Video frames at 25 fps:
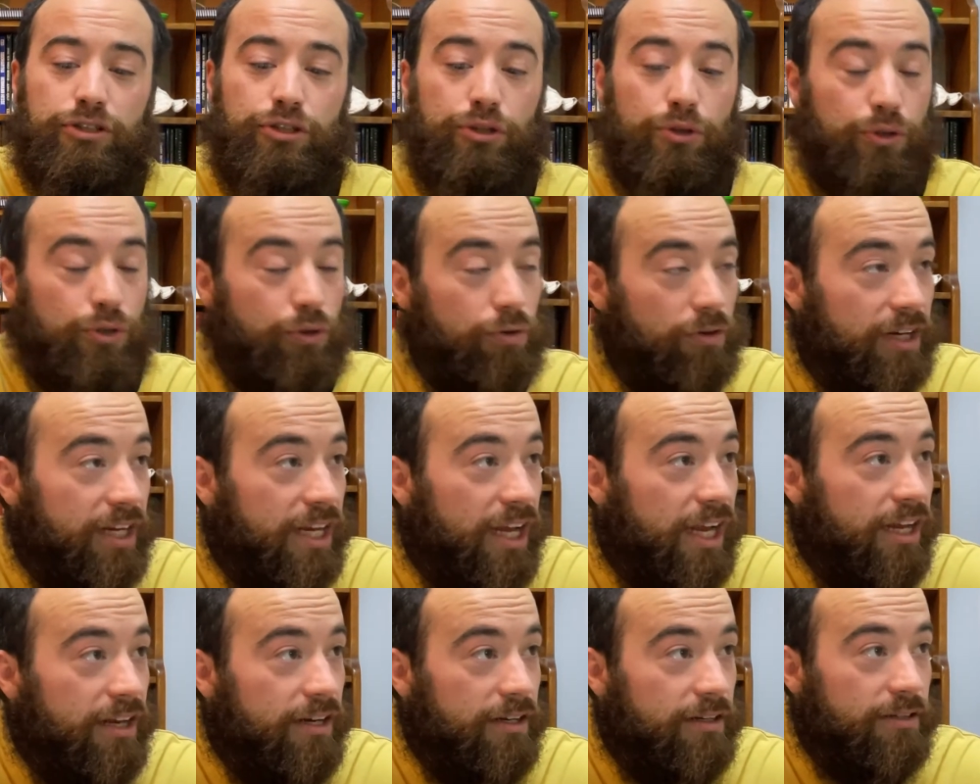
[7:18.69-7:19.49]
to
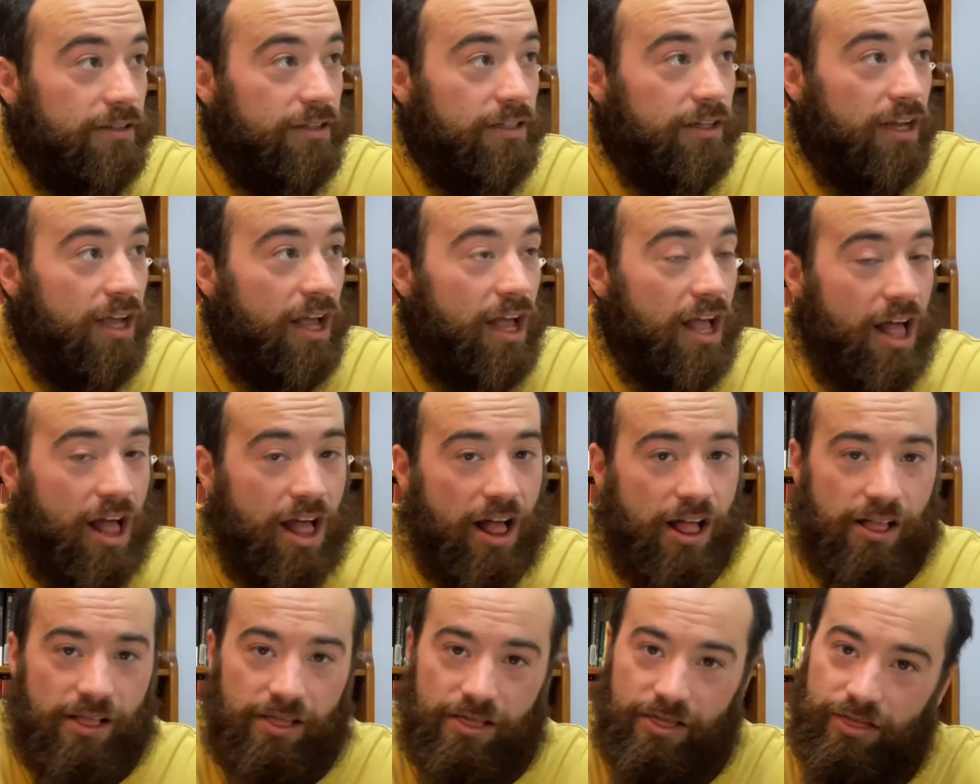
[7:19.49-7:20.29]
create
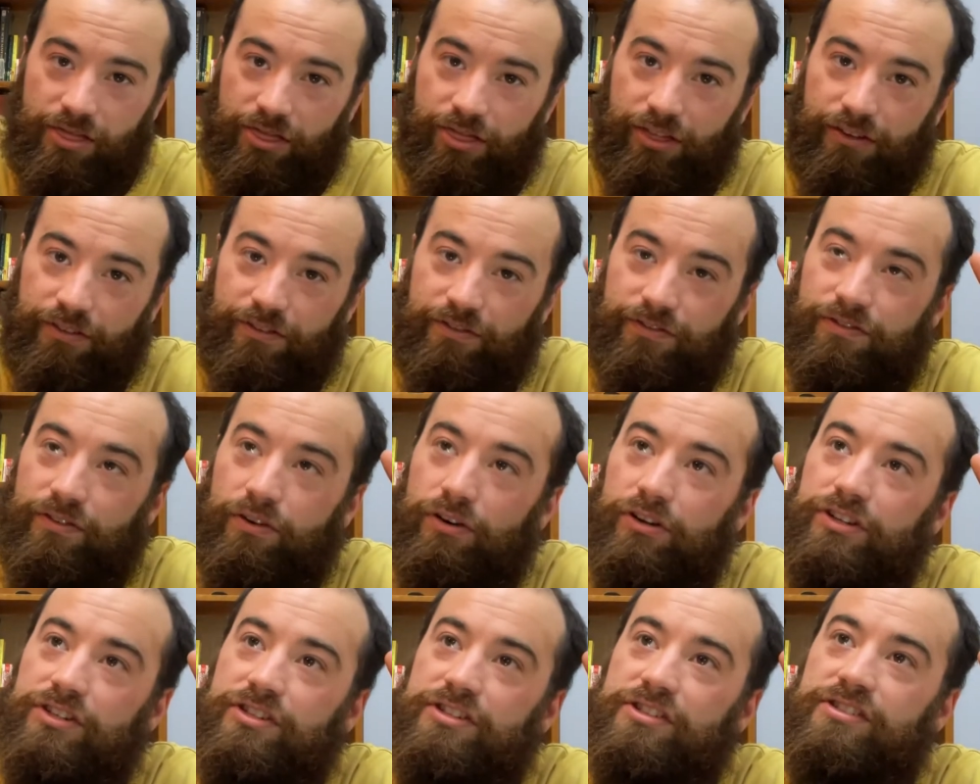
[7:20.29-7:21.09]
the
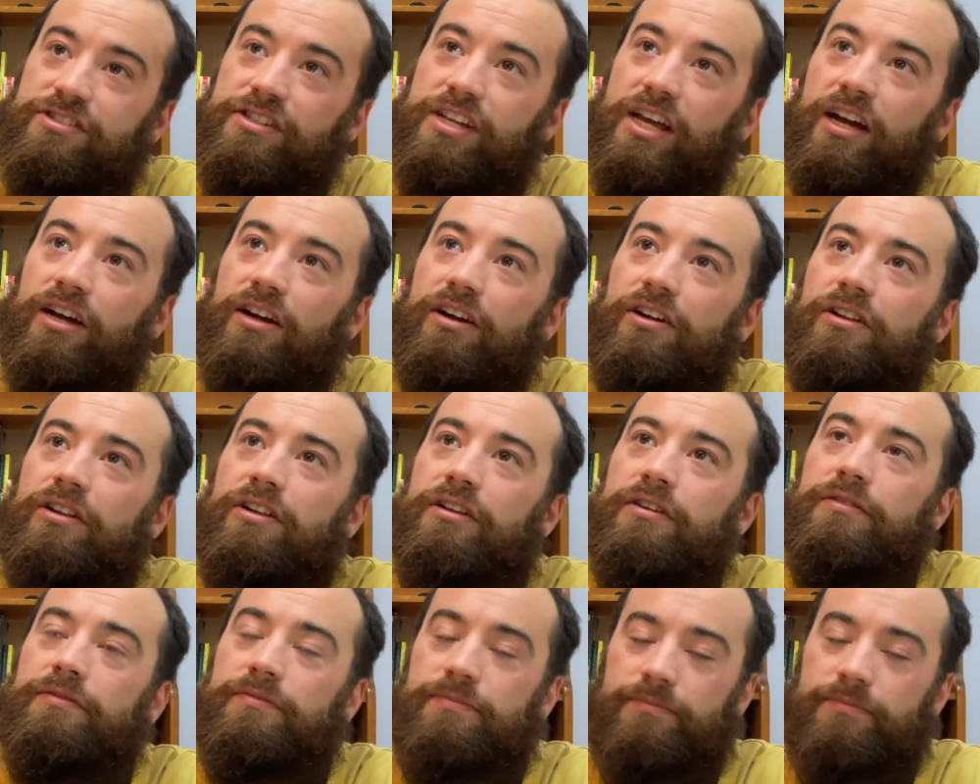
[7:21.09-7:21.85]
first cell.